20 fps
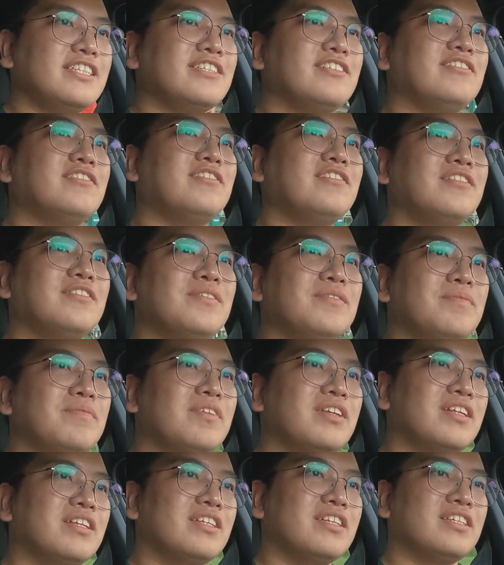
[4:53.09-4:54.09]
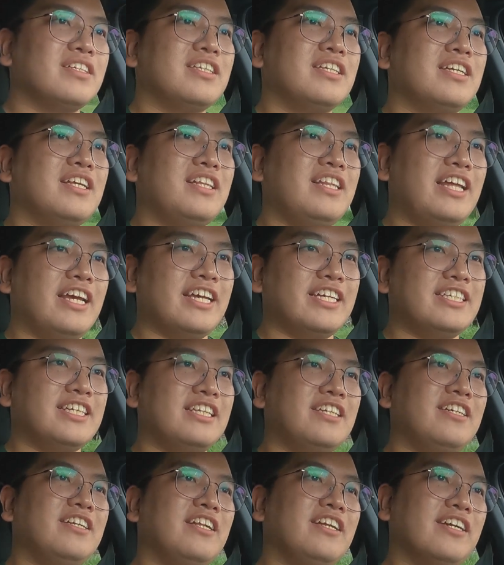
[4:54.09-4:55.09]
So like I
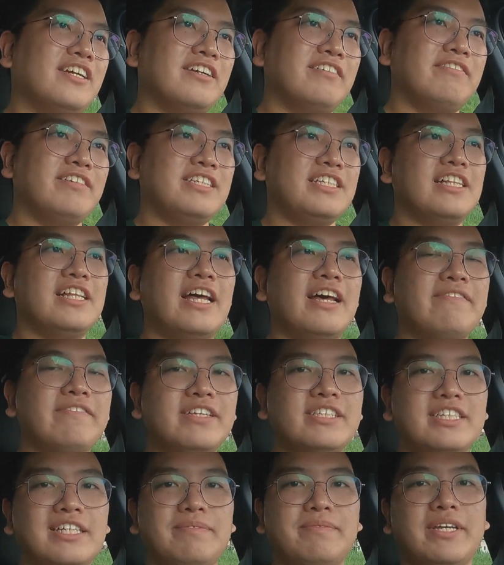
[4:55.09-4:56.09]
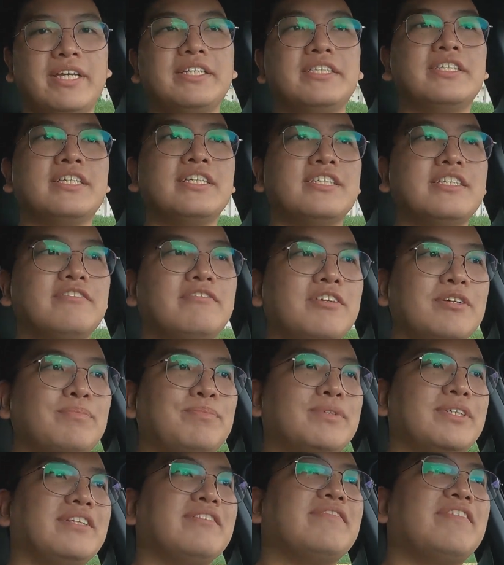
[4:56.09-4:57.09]
said earlier, we still have the same engines, the
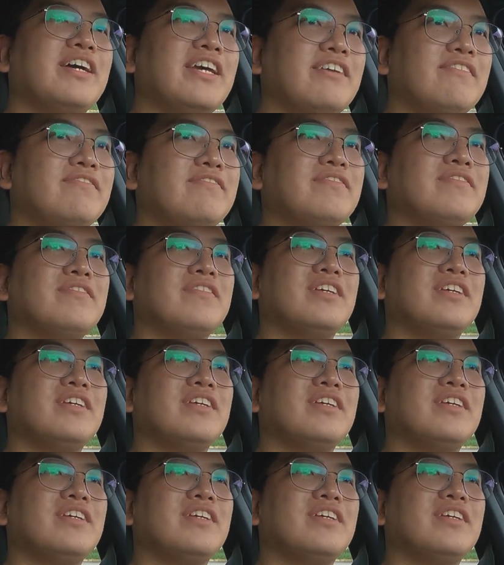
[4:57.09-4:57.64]
1.5,